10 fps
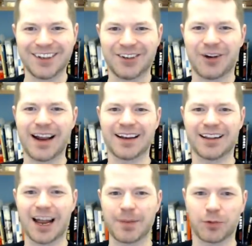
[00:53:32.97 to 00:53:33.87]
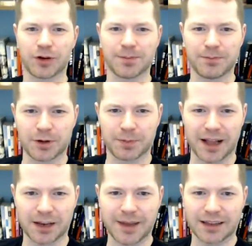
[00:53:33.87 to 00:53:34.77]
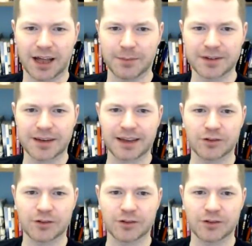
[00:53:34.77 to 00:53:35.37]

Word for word: right? And a lot of people were, were probably going to make a lot of mistakes.